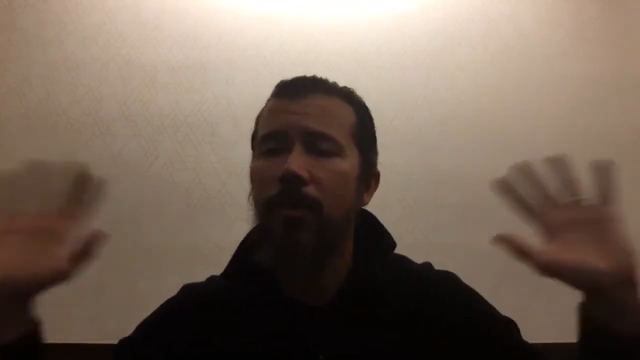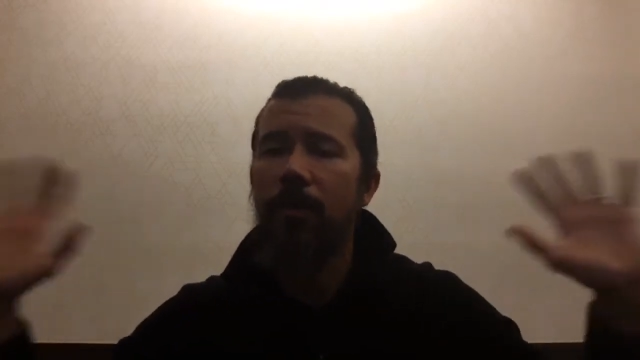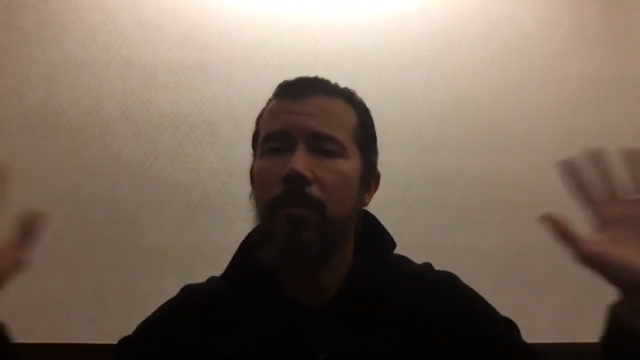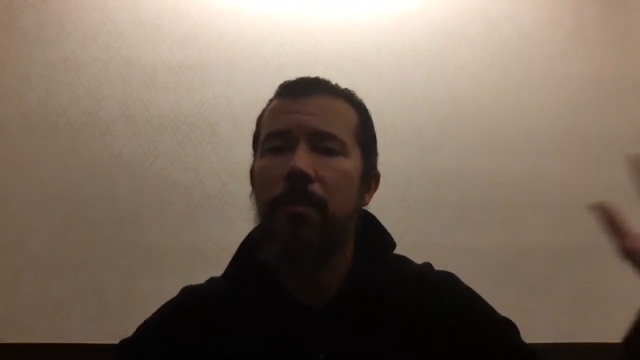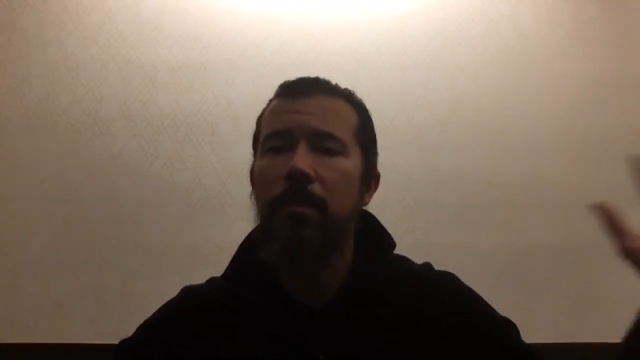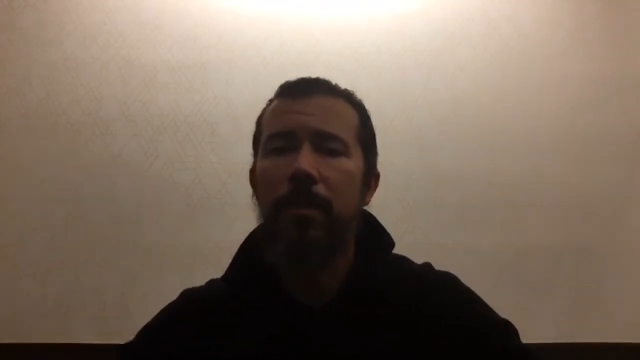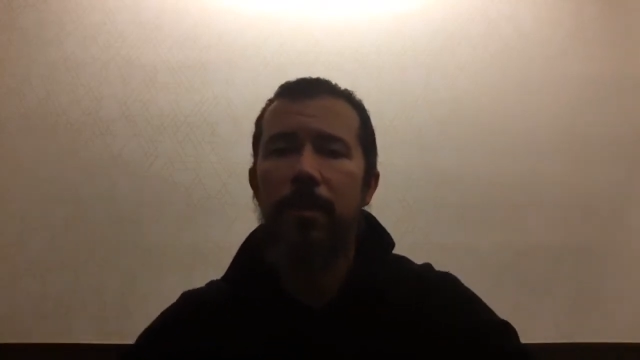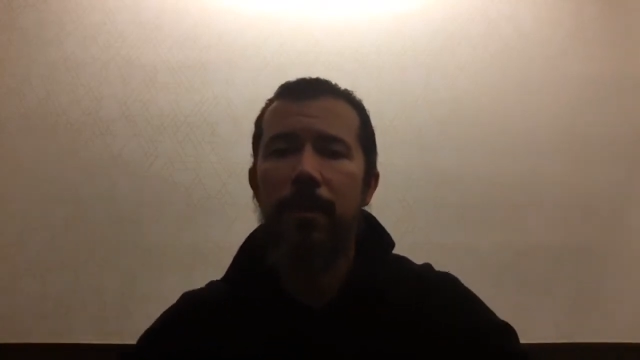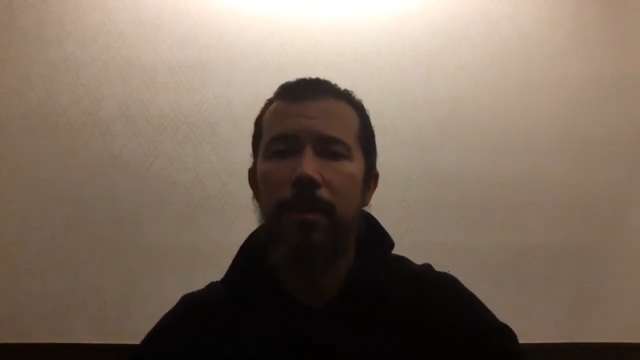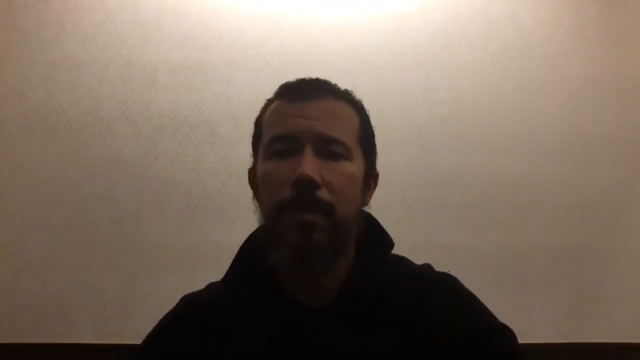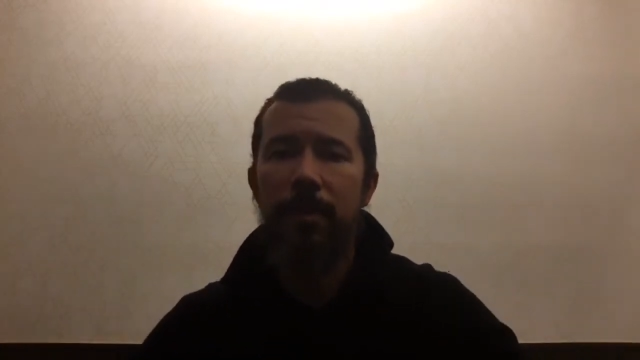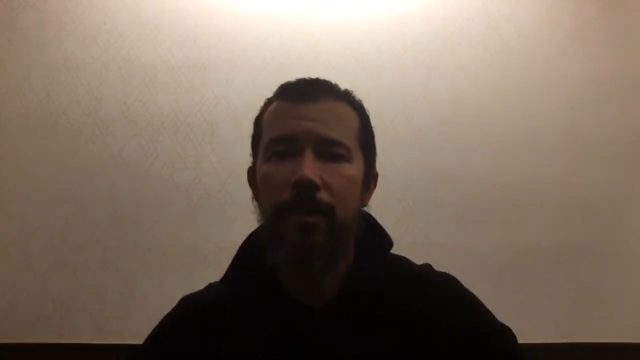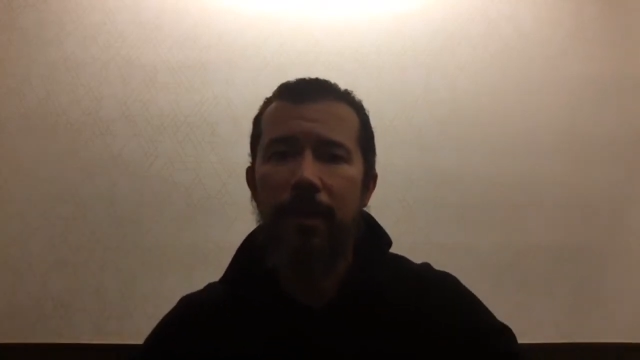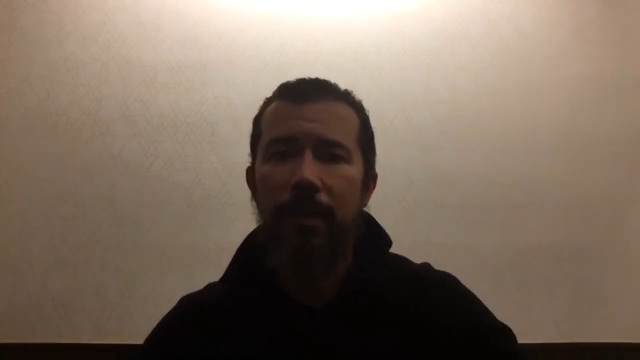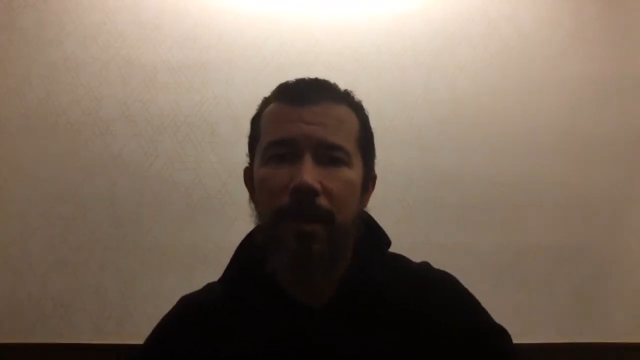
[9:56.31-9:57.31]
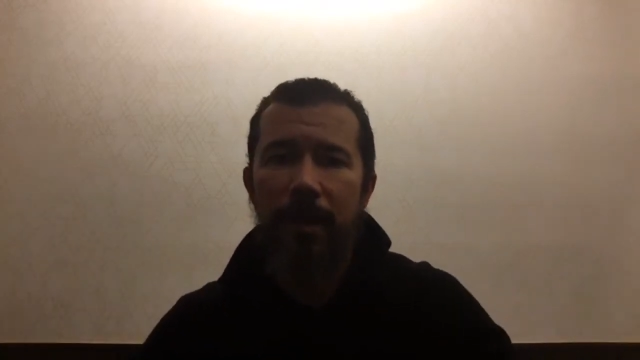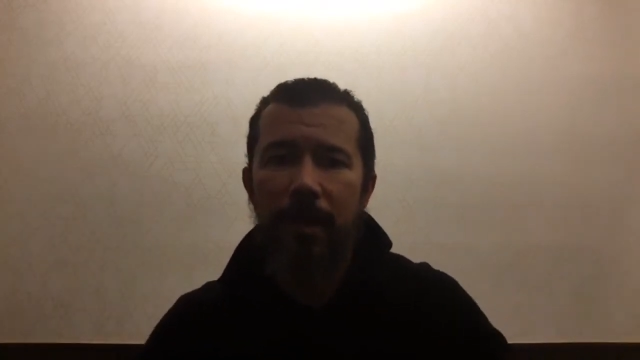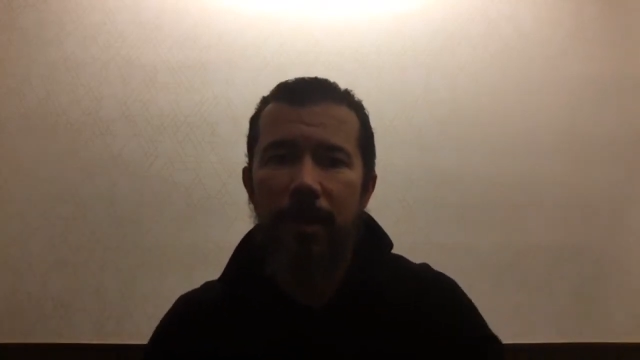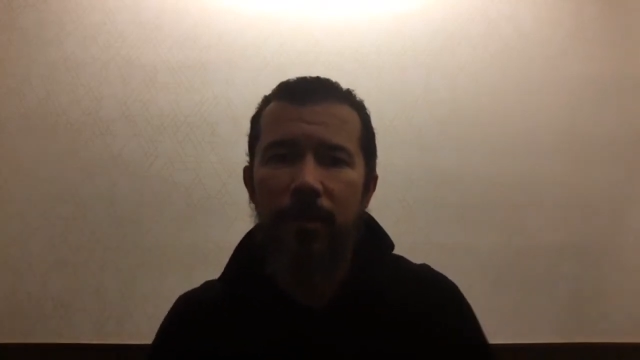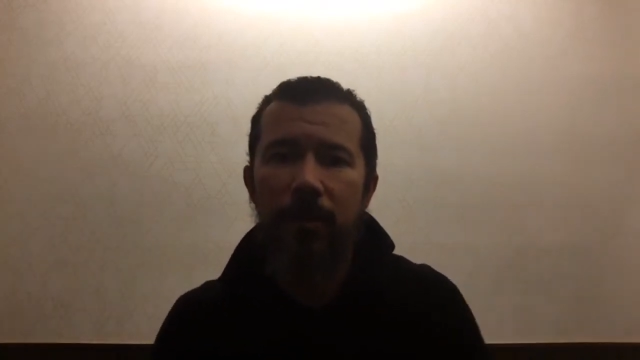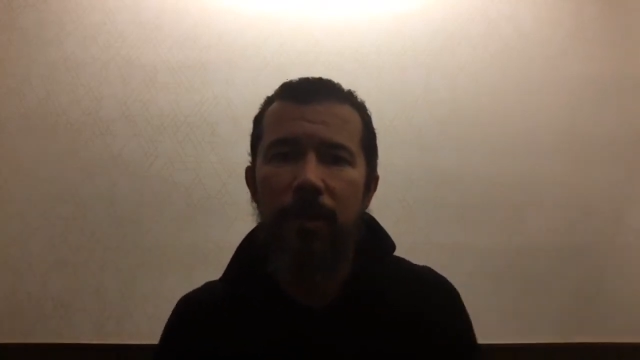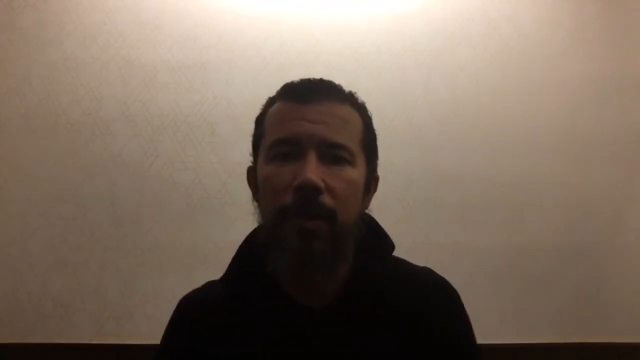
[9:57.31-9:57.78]
them and
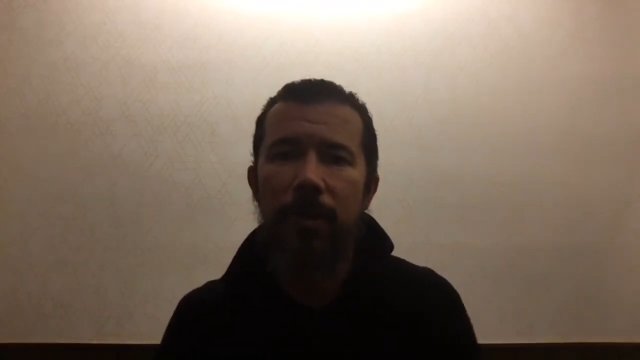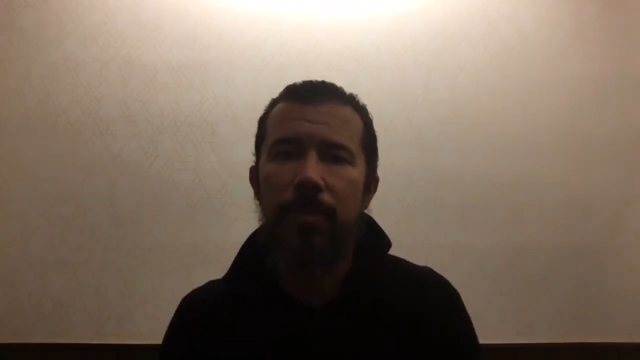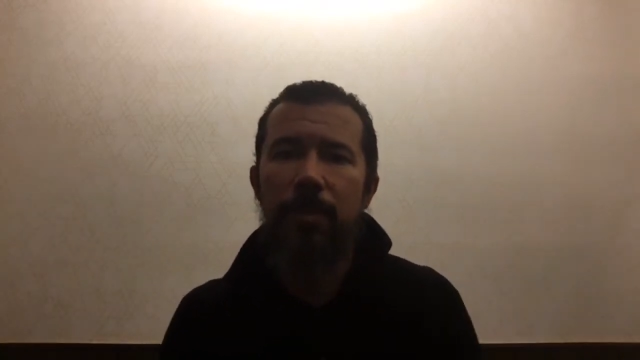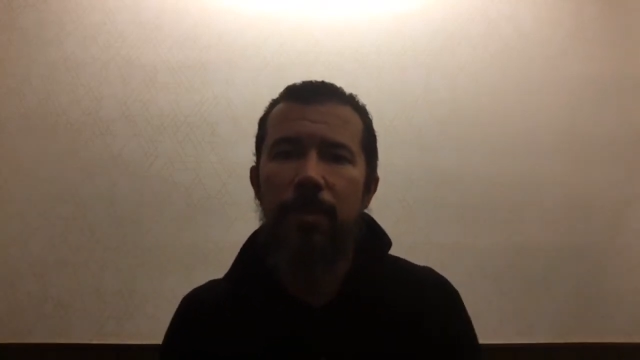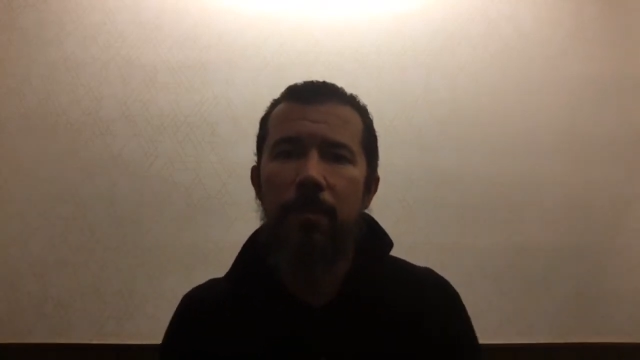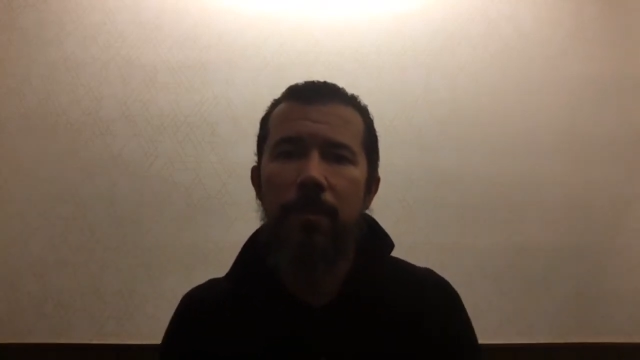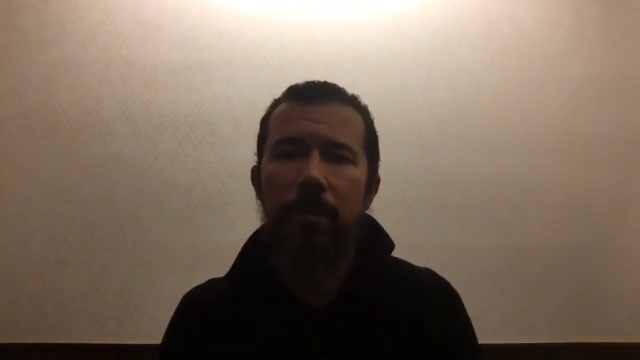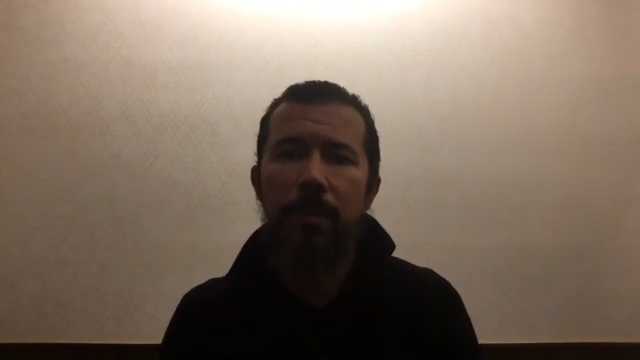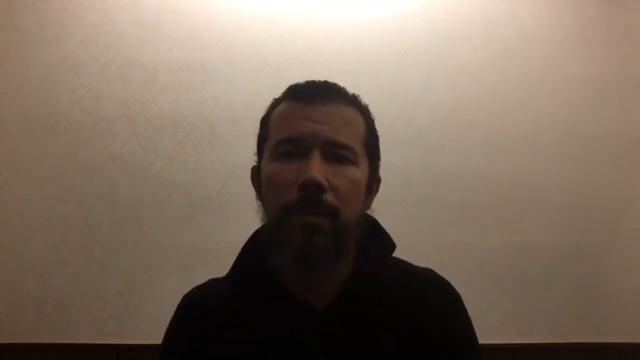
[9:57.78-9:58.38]
underneath them.